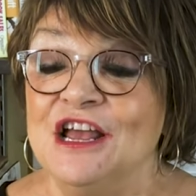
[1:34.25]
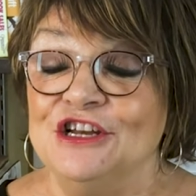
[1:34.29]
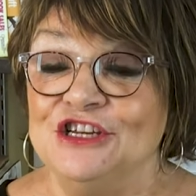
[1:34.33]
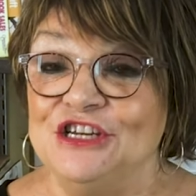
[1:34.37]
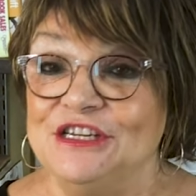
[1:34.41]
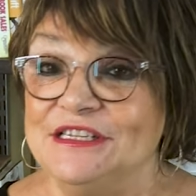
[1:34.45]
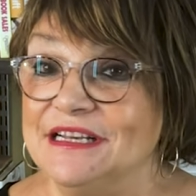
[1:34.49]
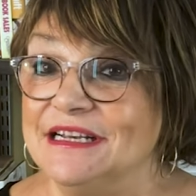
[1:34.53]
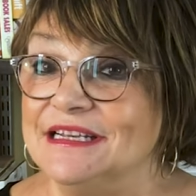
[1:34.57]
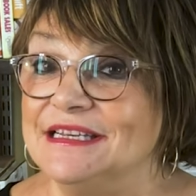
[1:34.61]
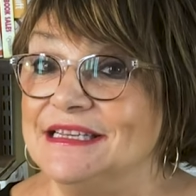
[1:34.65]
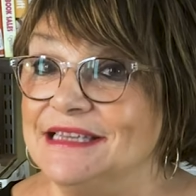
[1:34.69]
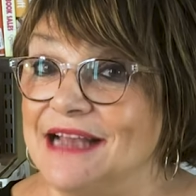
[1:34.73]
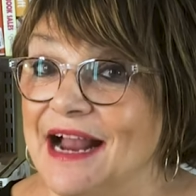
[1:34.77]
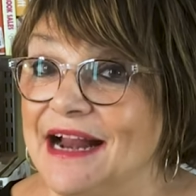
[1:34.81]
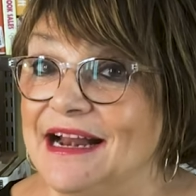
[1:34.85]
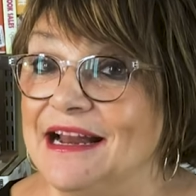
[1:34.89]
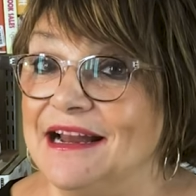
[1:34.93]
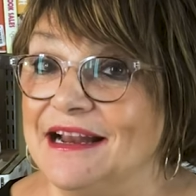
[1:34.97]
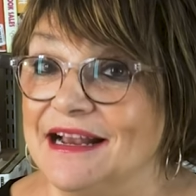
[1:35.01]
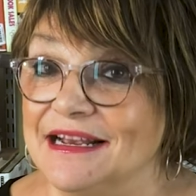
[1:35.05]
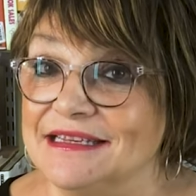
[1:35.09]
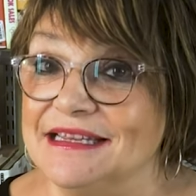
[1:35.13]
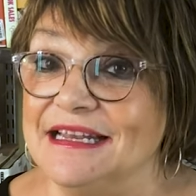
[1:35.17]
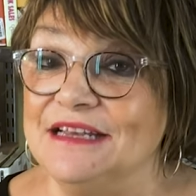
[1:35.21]
She's
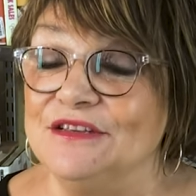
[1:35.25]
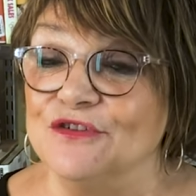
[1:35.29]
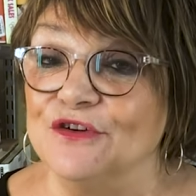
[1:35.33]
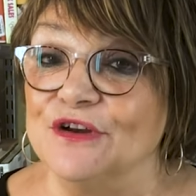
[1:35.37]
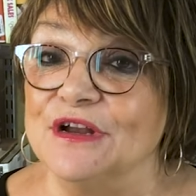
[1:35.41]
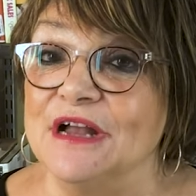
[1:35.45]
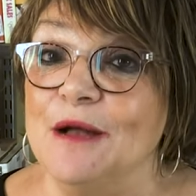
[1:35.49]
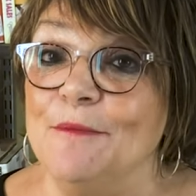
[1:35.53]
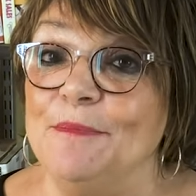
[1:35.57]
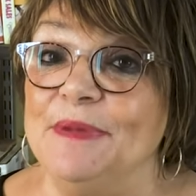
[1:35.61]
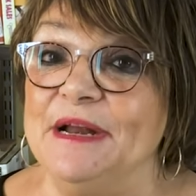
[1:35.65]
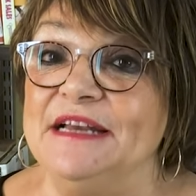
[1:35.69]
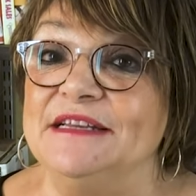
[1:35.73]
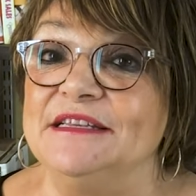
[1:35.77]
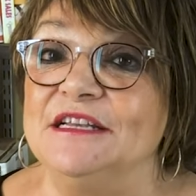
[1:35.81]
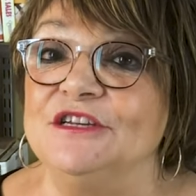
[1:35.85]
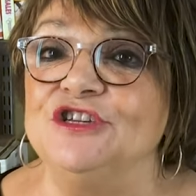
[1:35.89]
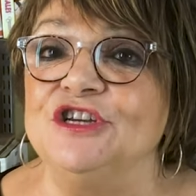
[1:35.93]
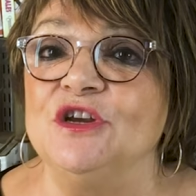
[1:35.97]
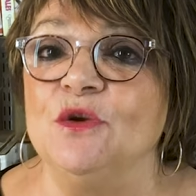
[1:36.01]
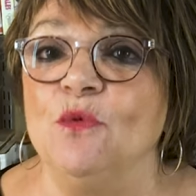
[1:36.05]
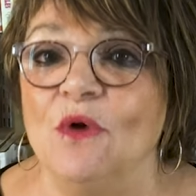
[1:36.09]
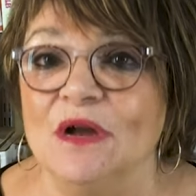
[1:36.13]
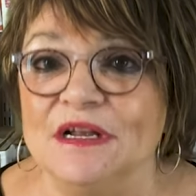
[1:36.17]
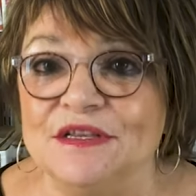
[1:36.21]
excited because these are companies that
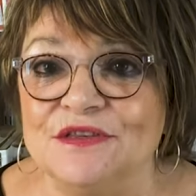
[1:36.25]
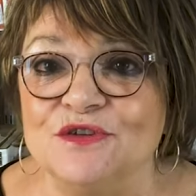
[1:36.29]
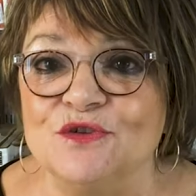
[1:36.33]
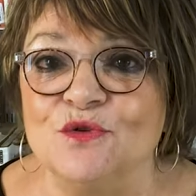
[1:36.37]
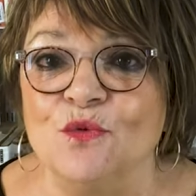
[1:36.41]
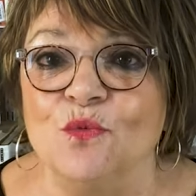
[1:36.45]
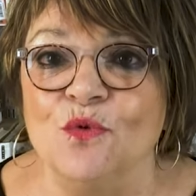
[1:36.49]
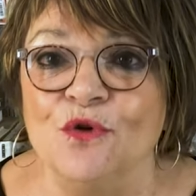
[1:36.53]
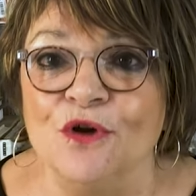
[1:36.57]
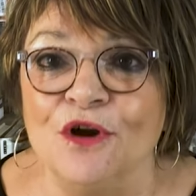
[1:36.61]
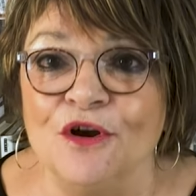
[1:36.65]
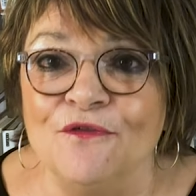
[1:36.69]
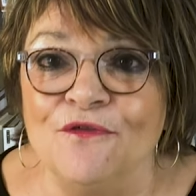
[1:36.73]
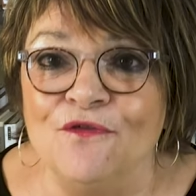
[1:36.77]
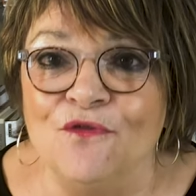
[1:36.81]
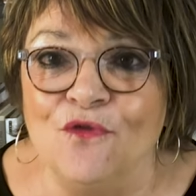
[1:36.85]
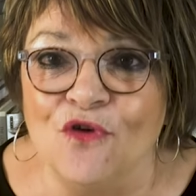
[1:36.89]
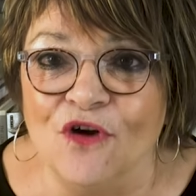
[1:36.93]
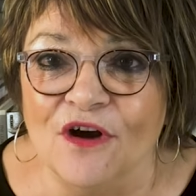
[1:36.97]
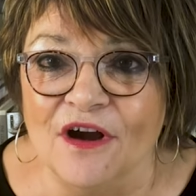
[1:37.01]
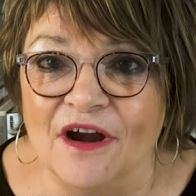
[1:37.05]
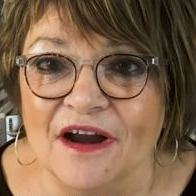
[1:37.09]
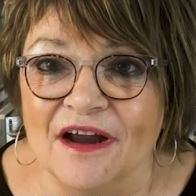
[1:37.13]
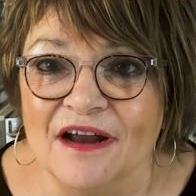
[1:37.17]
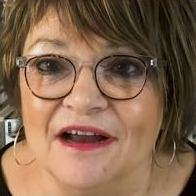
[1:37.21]
she wants to work
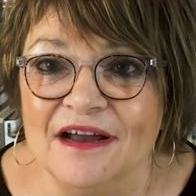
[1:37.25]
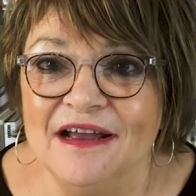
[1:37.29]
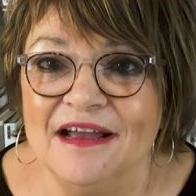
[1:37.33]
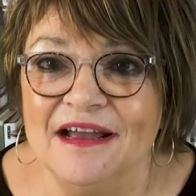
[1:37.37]
for.